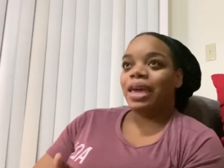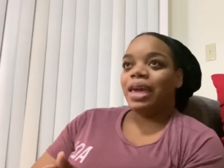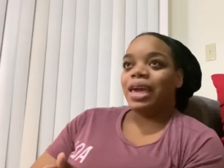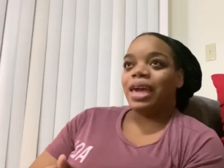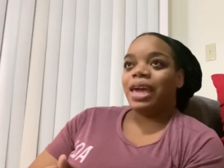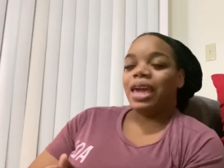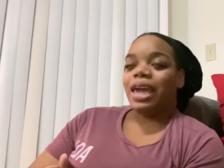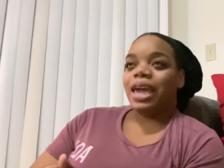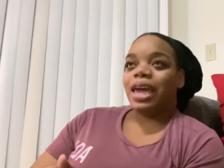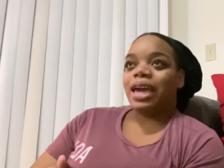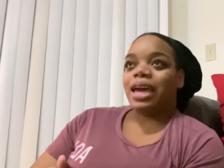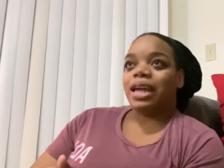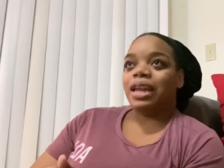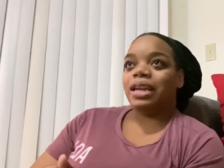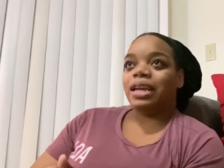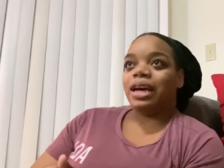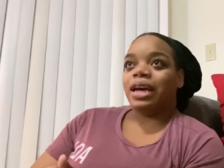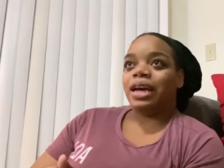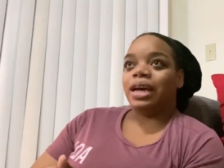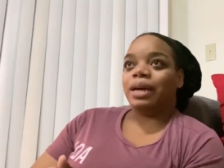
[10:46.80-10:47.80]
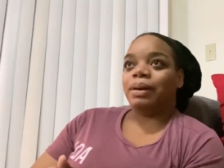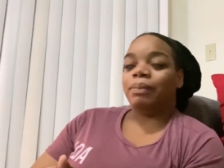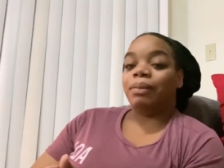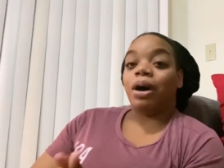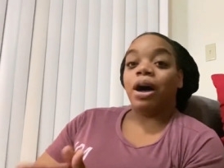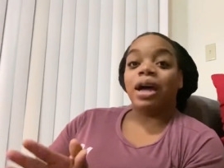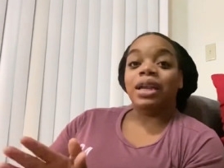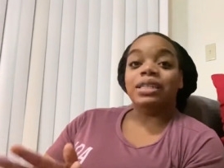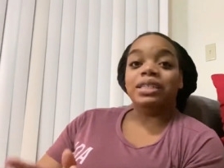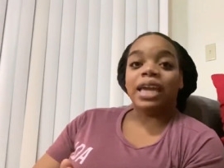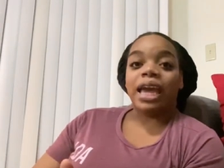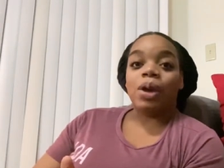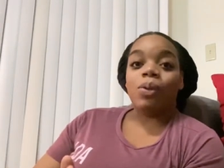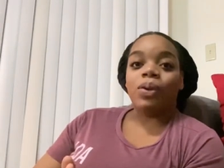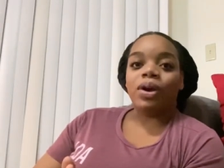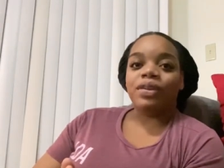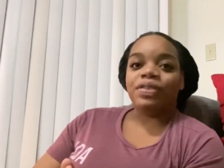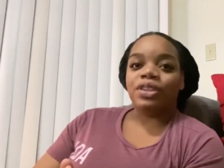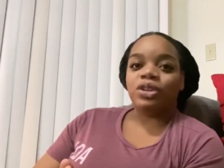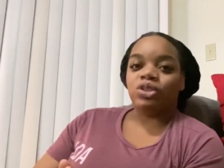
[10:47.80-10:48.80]
And um, on day one
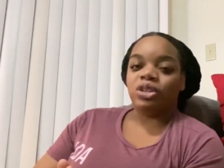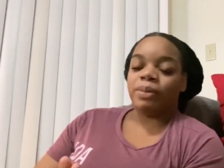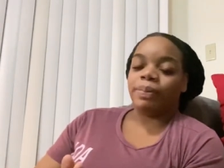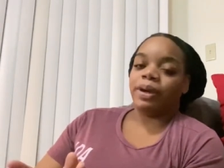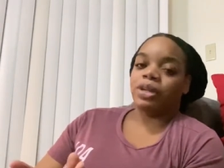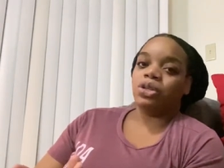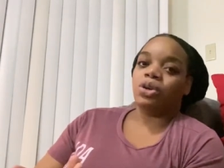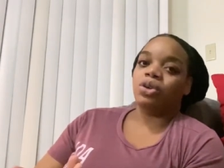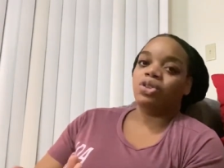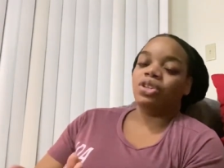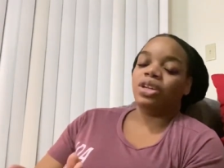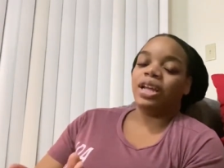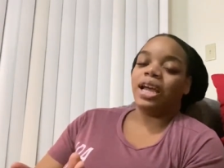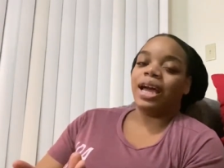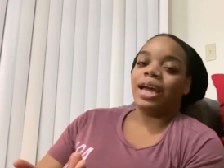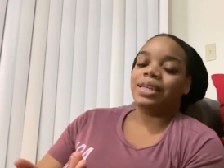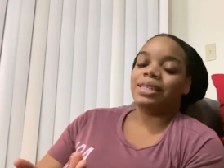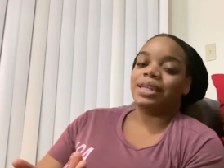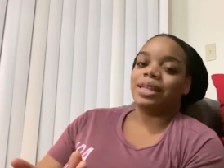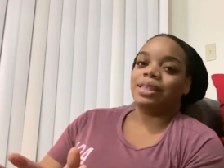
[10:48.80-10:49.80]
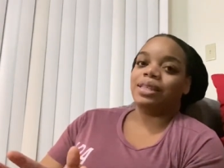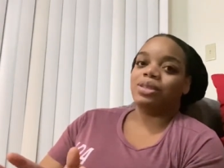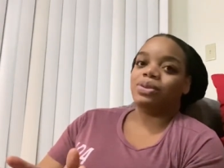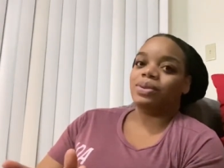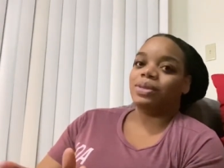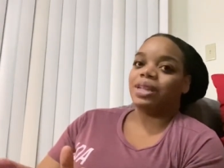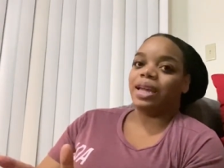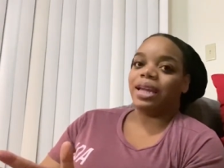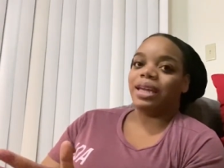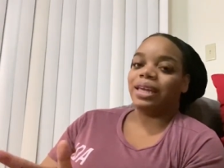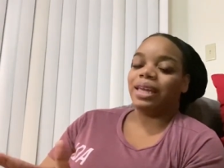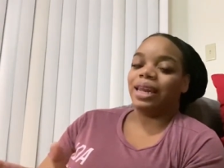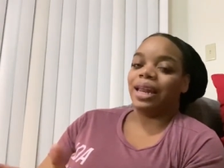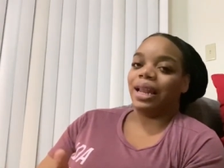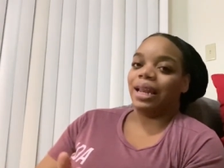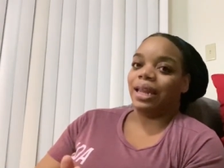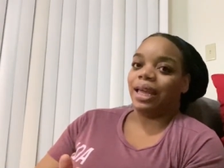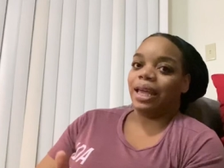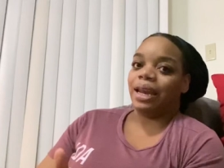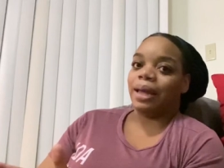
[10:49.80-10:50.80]
of the trip, I told you guys that this was like an
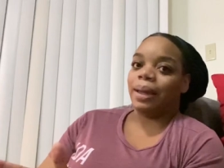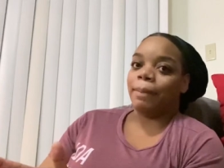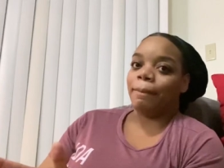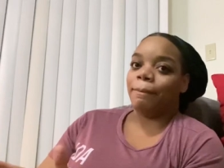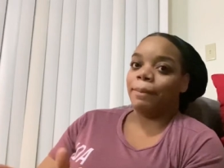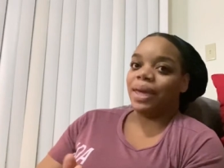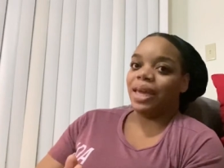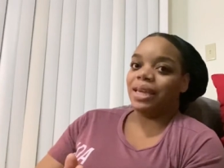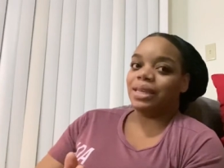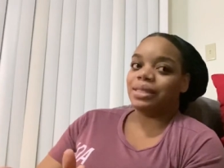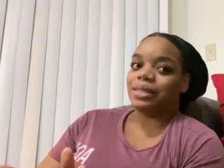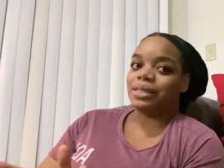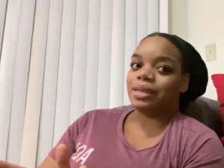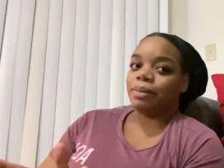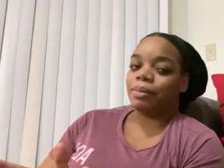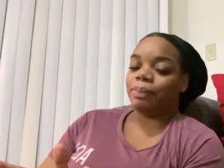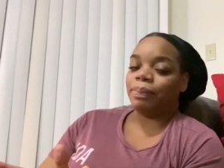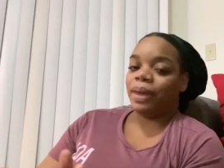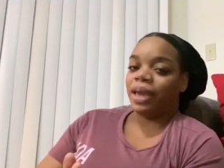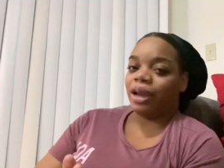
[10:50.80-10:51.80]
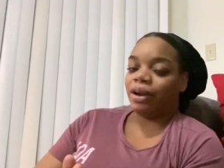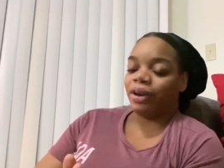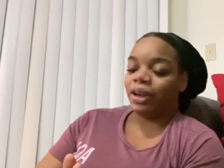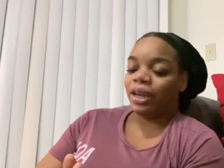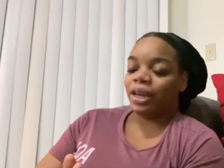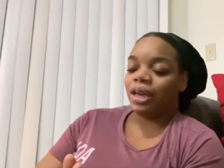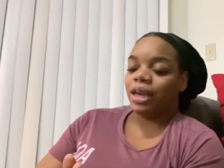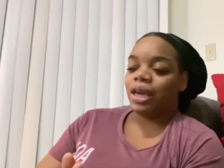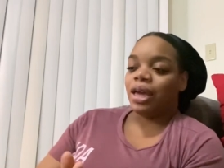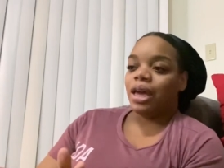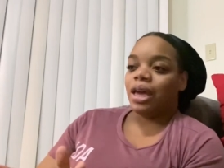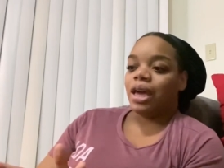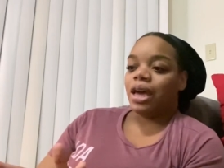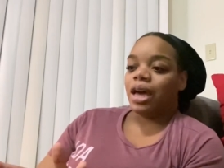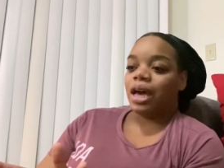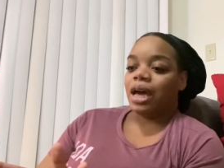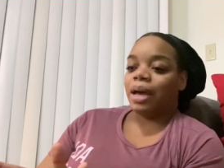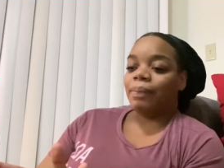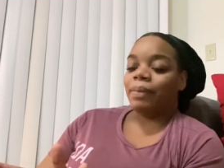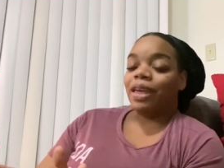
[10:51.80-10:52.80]
Atlanta based pairing.
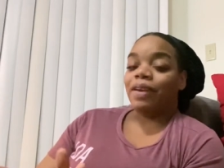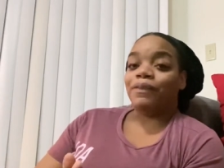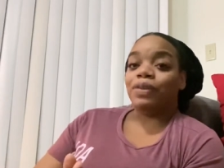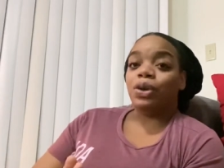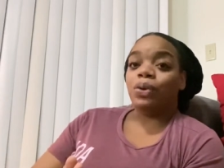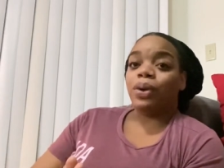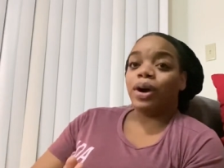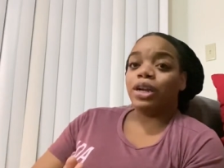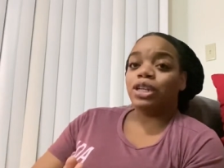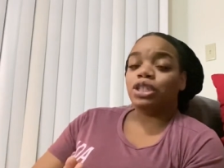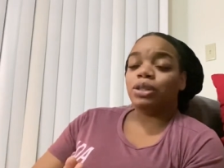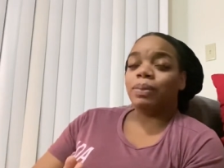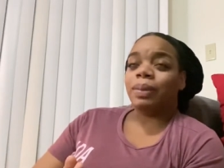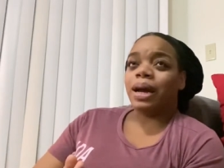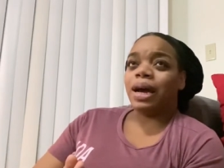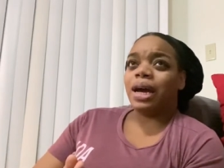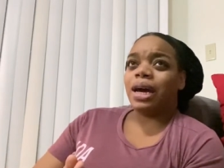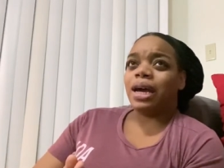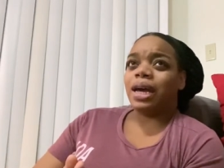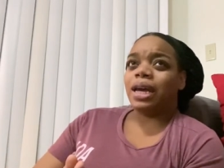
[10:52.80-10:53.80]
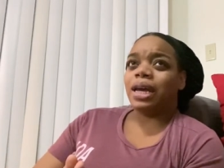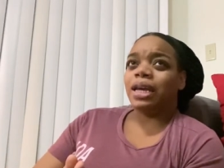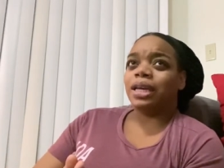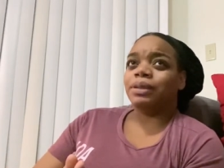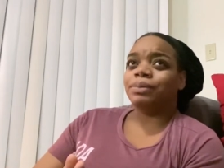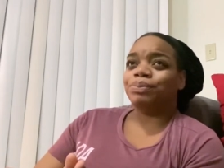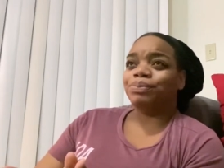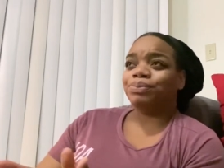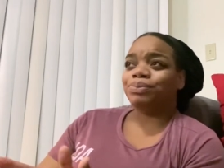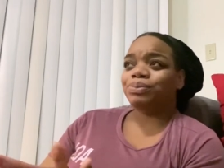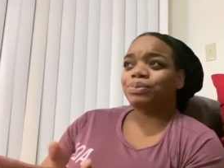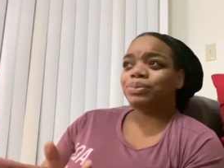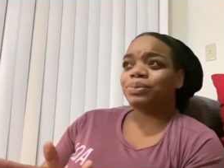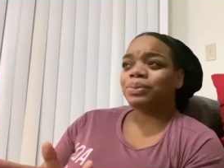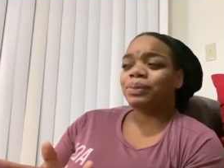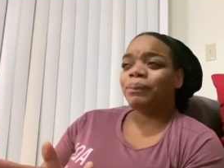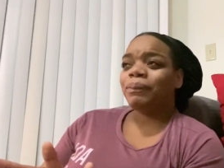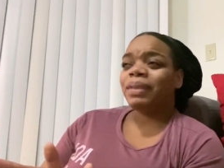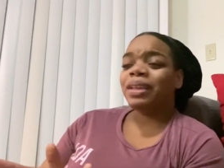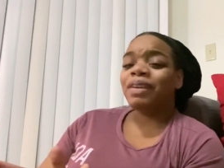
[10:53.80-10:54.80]
Um, if you watched my
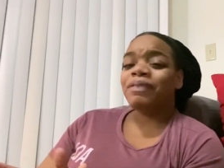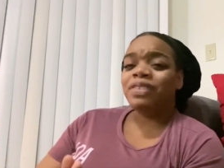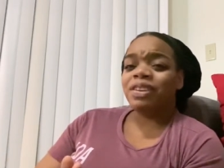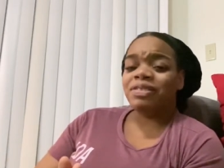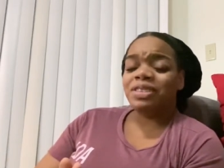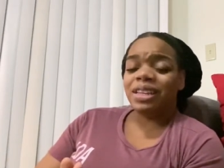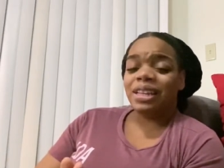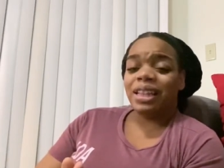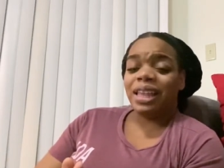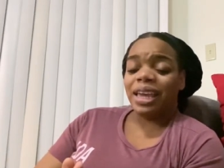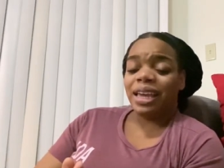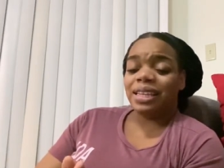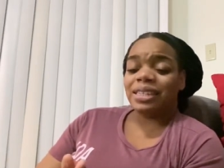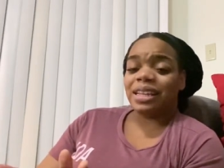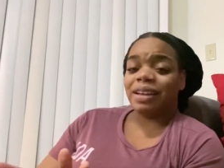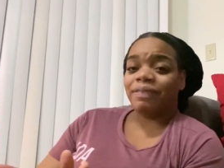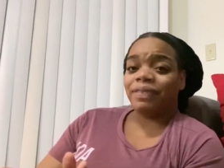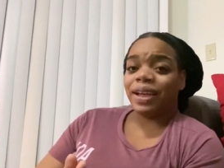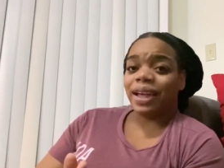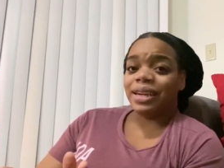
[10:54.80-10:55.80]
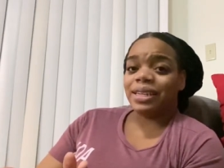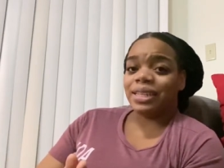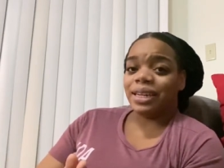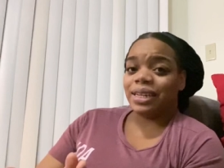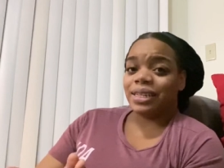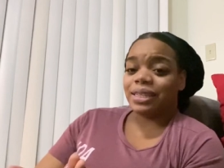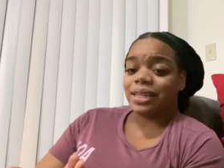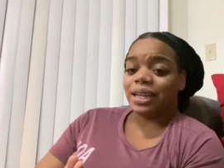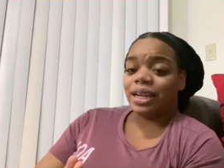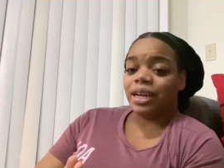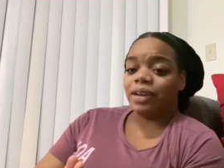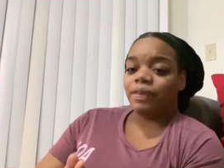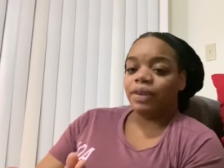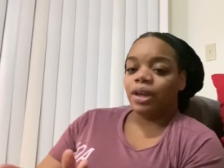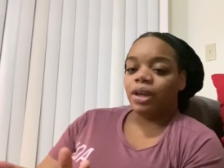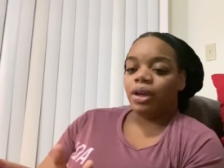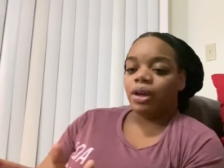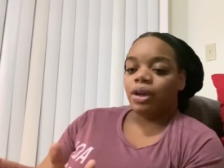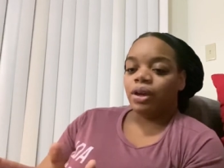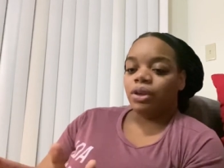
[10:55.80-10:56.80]
50 Things That Flight Attendants Love,
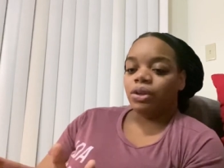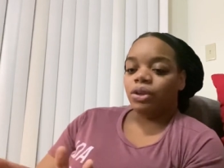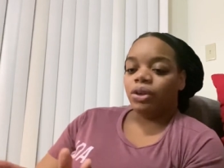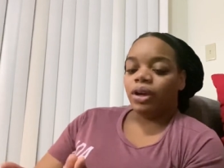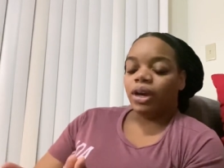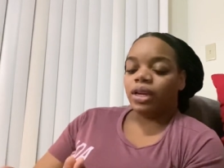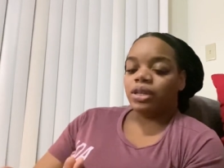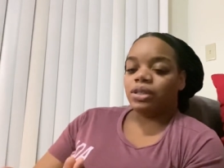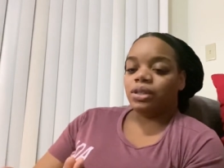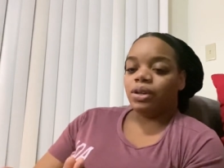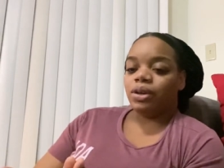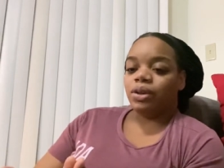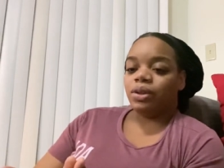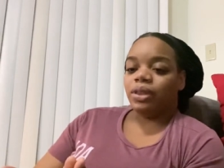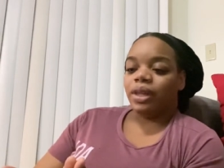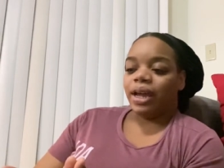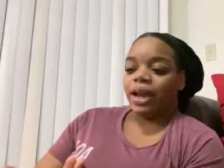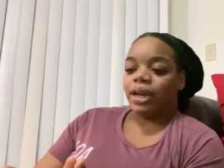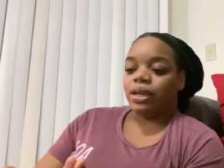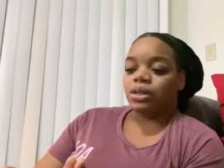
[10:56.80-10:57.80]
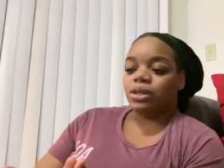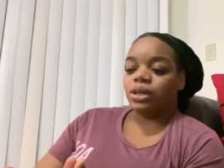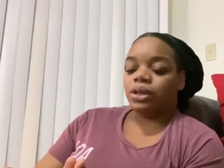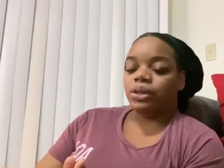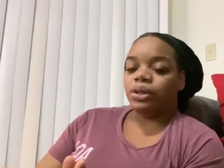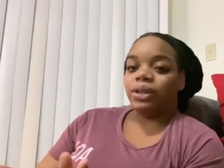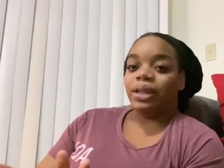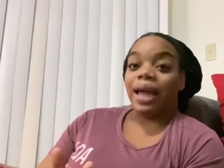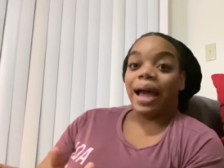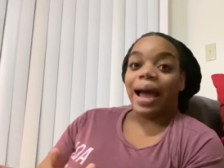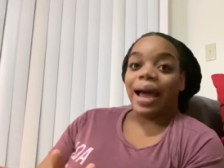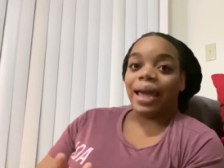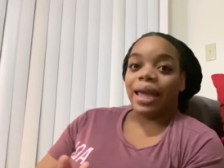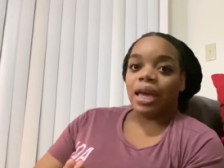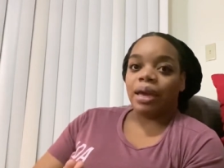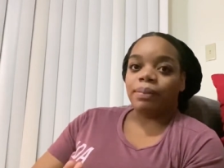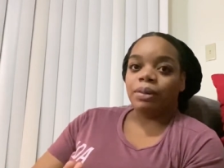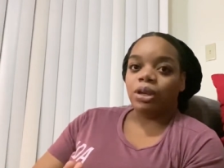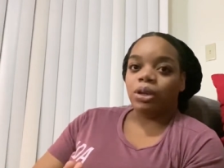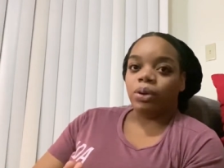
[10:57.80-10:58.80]
you guys know that I told you that I
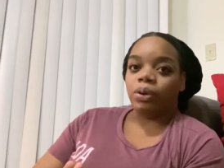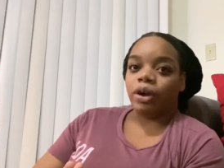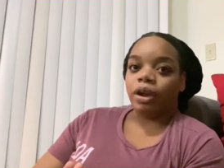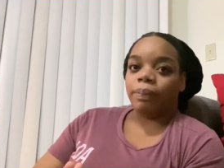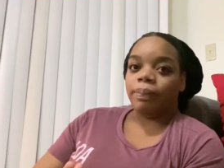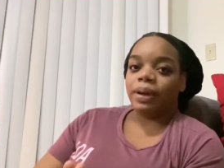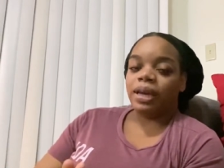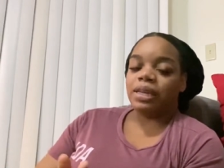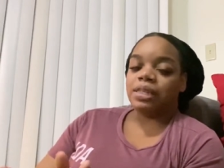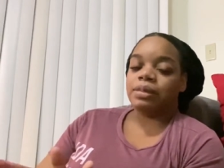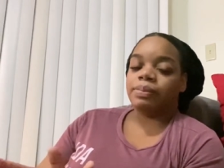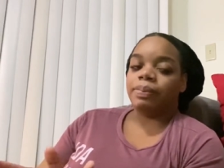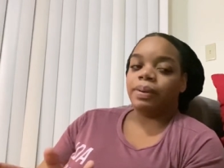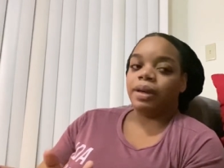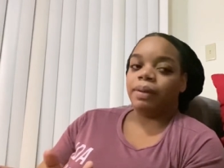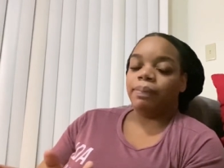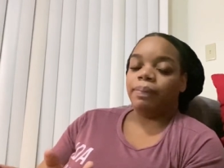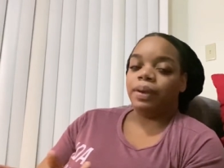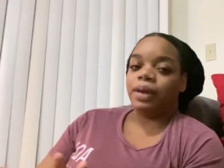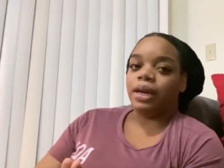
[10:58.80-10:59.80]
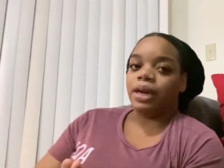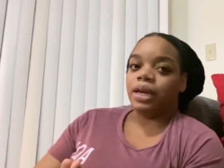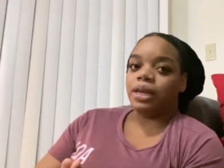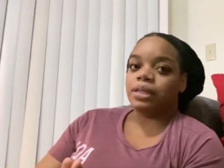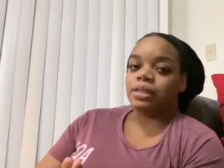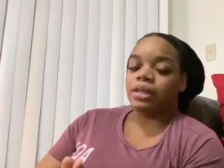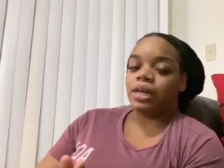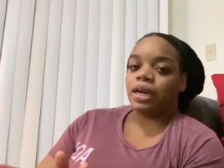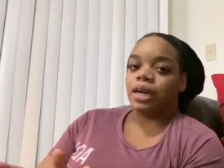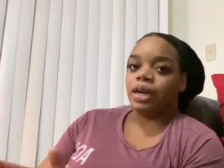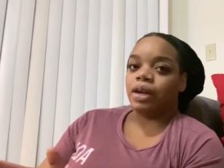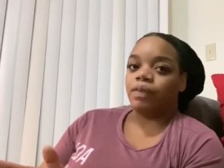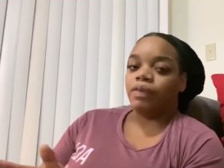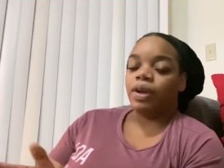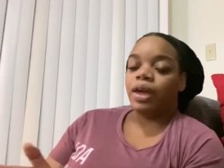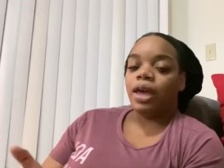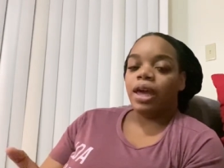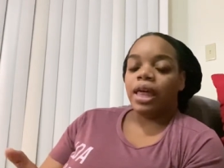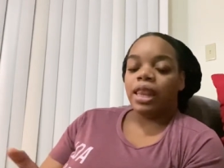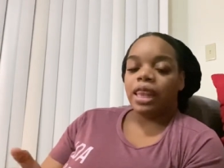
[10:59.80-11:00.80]
am New York based, but because of the